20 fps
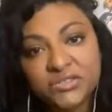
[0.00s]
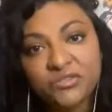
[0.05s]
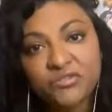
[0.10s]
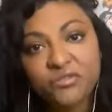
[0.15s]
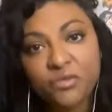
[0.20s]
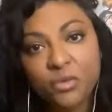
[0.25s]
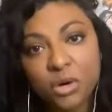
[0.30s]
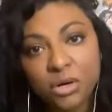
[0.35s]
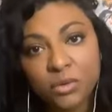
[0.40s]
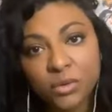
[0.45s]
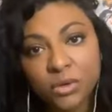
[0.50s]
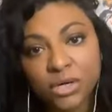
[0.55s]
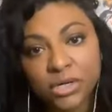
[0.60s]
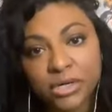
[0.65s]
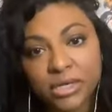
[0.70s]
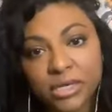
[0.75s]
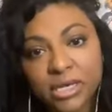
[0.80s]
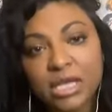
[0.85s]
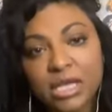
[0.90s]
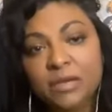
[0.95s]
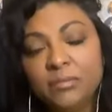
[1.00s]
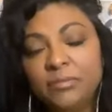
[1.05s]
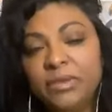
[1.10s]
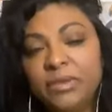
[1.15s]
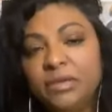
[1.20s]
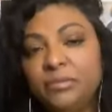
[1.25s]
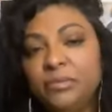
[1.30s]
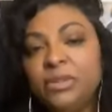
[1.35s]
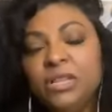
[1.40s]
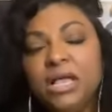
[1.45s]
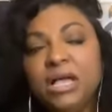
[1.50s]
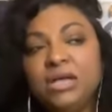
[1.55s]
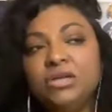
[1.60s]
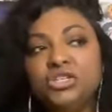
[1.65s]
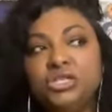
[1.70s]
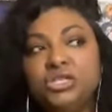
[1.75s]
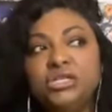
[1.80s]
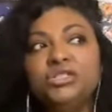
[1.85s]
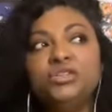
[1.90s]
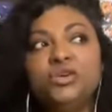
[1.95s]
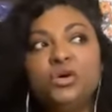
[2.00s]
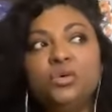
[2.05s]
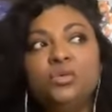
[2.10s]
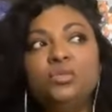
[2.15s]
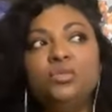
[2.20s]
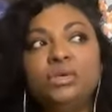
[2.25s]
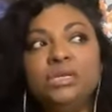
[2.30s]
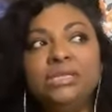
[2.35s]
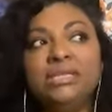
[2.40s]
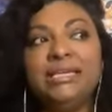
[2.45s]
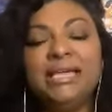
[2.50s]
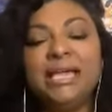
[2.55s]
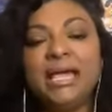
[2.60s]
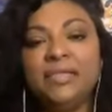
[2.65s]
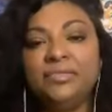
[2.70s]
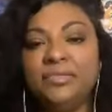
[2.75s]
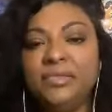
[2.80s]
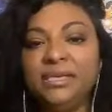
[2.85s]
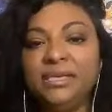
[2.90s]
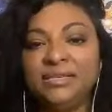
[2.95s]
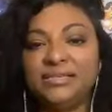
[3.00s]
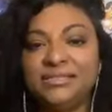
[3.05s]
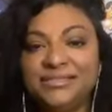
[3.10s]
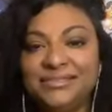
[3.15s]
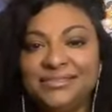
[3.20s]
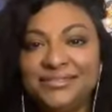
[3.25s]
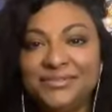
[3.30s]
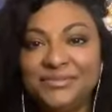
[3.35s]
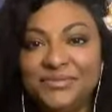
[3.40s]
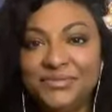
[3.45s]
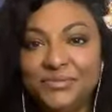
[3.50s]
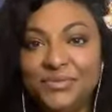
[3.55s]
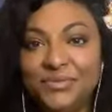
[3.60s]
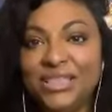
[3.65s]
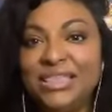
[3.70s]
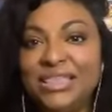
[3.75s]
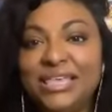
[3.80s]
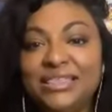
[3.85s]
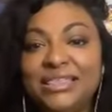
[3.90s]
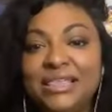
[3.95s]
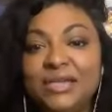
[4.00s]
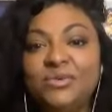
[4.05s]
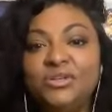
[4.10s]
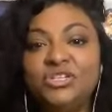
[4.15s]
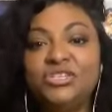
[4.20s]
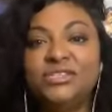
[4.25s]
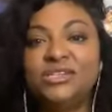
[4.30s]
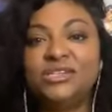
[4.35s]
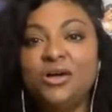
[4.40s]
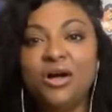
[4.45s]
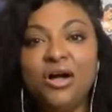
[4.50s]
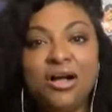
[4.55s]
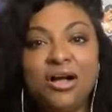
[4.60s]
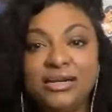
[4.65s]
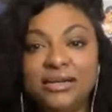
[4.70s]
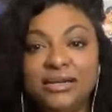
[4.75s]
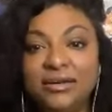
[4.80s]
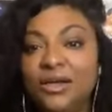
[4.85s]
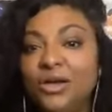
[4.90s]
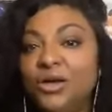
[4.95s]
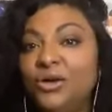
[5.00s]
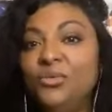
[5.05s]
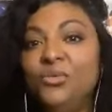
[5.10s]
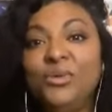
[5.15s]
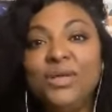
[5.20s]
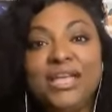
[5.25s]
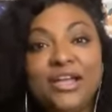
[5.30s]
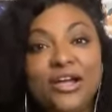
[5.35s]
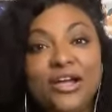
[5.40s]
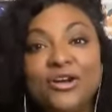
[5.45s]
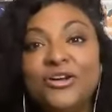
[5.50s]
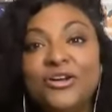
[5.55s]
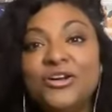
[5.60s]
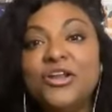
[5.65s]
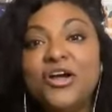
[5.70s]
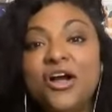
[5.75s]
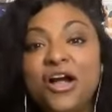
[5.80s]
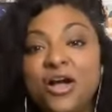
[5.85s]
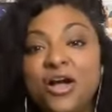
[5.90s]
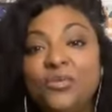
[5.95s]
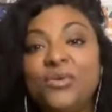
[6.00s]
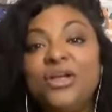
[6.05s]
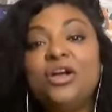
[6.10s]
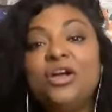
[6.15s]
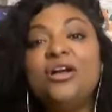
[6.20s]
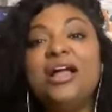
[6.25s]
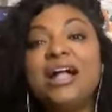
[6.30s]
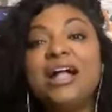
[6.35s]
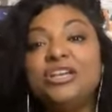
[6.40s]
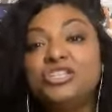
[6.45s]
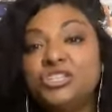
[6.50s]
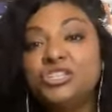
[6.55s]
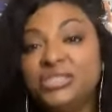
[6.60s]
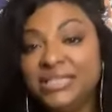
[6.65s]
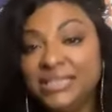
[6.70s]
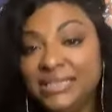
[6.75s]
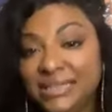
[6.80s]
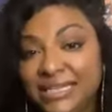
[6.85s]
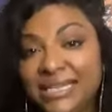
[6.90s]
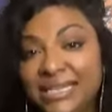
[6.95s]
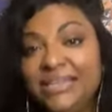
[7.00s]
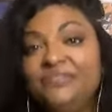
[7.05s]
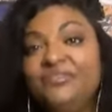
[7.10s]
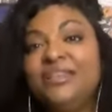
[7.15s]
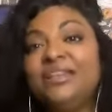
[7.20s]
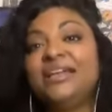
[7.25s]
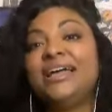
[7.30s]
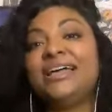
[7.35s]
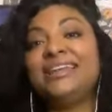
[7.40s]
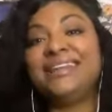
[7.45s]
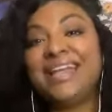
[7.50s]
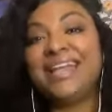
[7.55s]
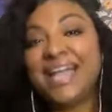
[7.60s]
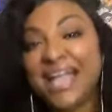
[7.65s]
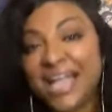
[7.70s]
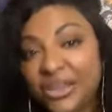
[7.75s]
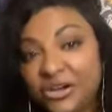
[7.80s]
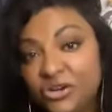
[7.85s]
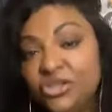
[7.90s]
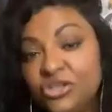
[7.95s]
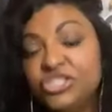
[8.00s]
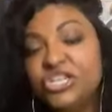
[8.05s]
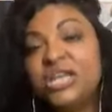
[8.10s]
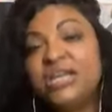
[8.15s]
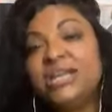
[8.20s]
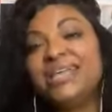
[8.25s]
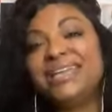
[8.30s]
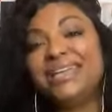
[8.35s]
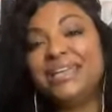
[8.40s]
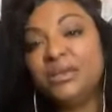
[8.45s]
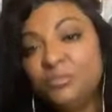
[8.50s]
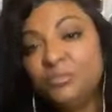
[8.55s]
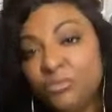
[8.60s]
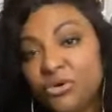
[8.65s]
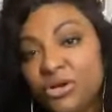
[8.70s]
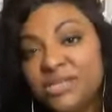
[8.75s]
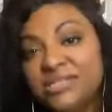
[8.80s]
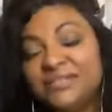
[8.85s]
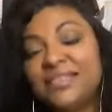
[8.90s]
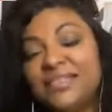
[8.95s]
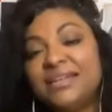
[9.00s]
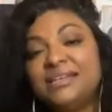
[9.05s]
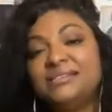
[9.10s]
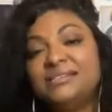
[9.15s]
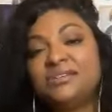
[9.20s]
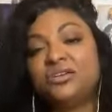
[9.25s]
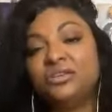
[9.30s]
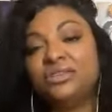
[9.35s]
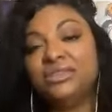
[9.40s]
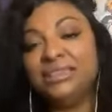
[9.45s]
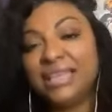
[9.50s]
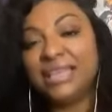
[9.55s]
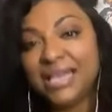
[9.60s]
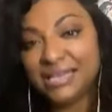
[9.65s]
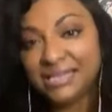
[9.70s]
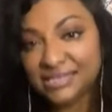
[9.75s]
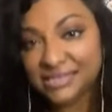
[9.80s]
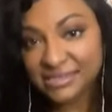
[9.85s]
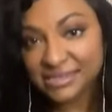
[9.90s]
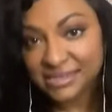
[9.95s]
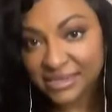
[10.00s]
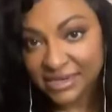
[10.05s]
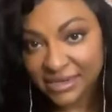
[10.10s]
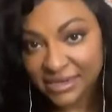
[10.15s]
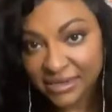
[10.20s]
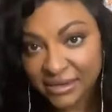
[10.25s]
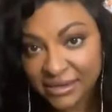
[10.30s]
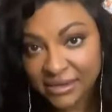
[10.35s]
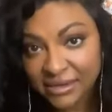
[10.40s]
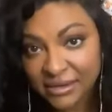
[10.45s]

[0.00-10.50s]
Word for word: forward people actually don't really get this we think that we're just gone. We are not. We are actually leaving an energetic imprint that is our legacy.